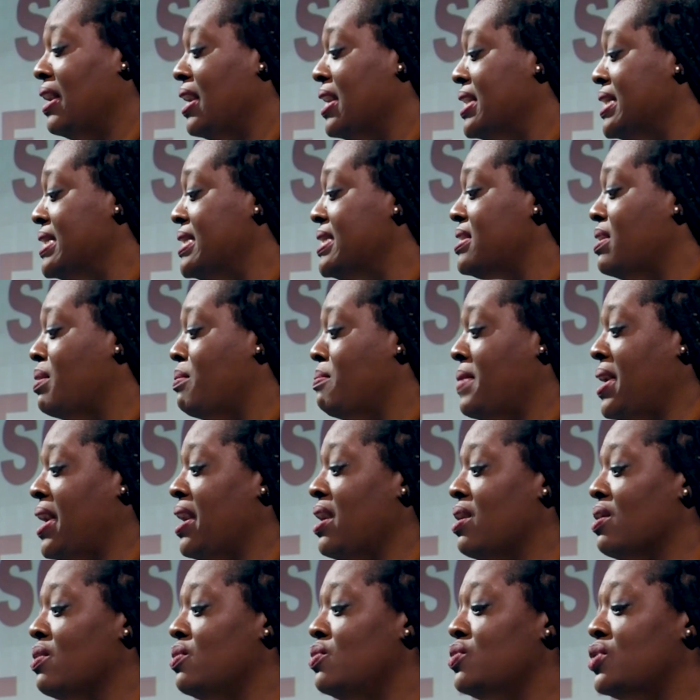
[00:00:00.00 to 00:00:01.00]
against a
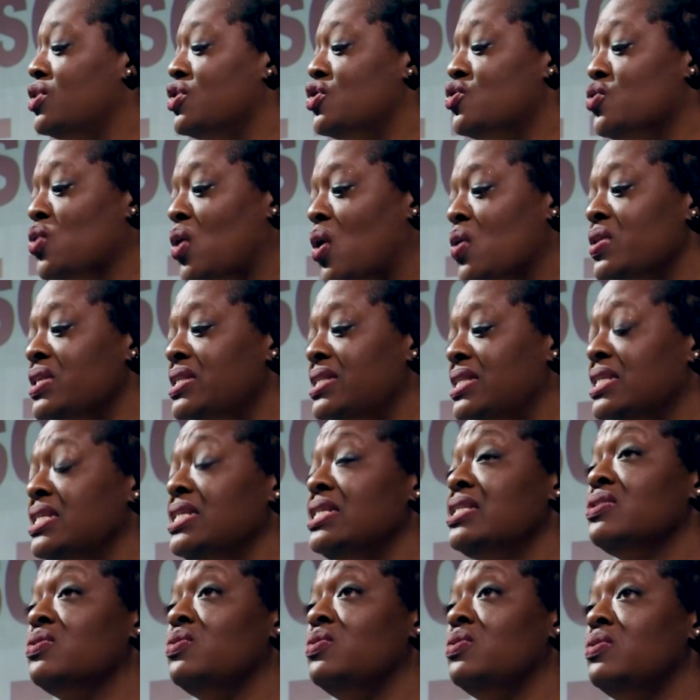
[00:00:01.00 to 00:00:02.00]
mayor who controlled the city
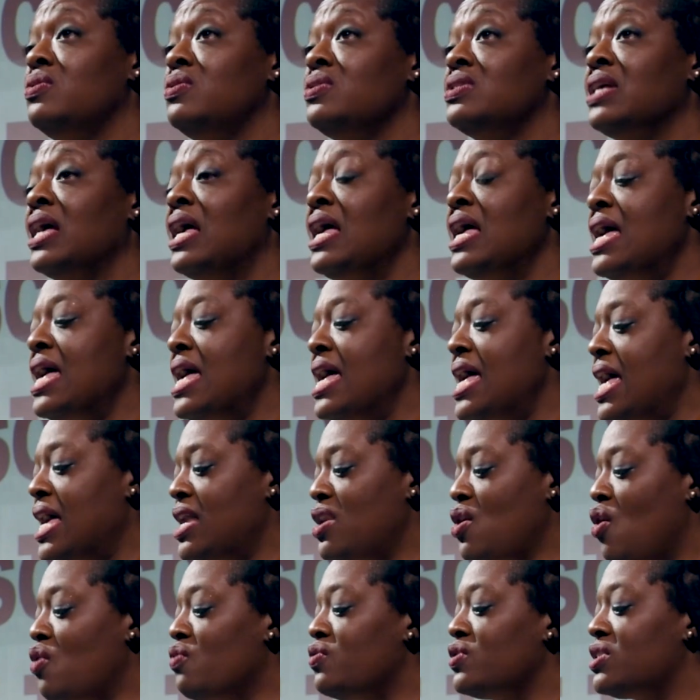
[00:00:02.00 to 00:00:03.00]
schools
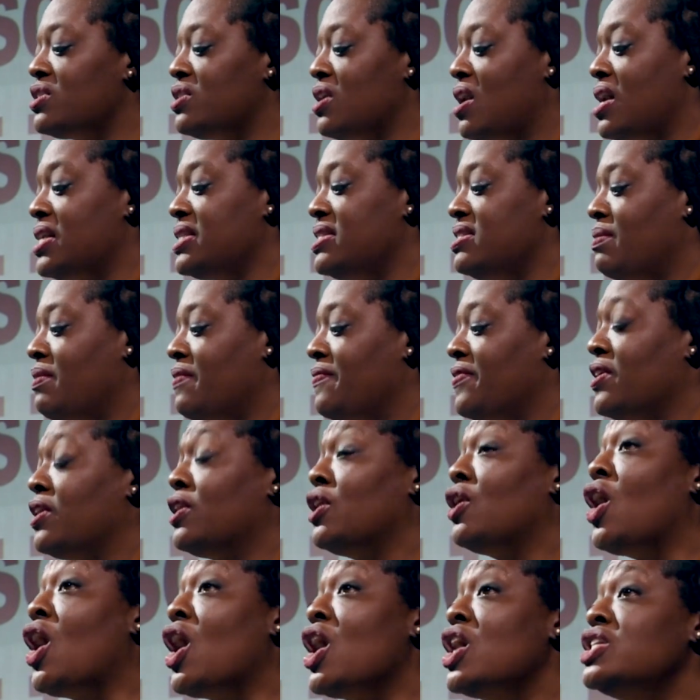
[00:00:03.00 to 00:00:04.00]
and oversaw some of the
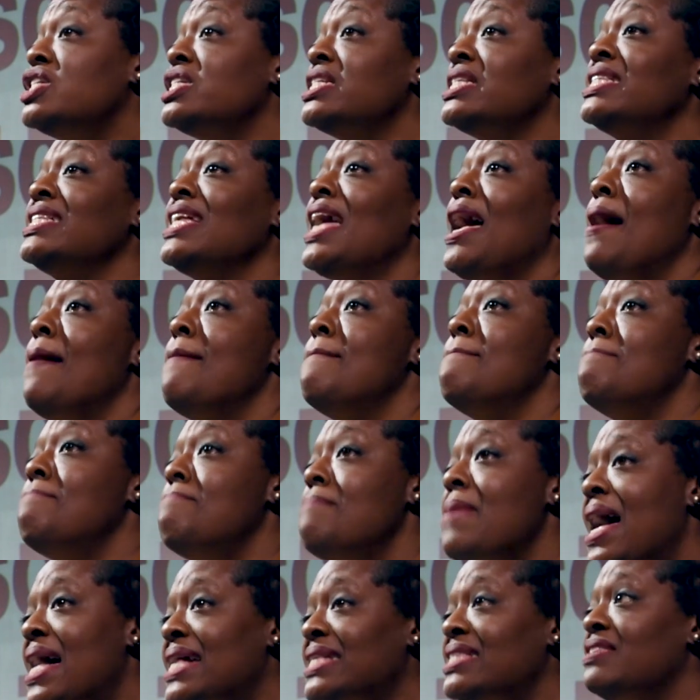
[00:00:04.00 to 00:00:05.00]
largest
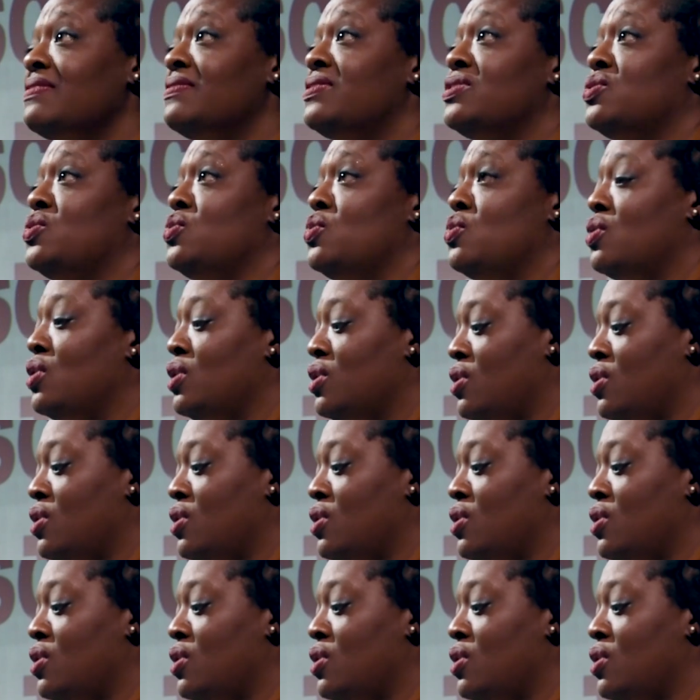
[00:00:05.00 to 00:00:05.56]
massive school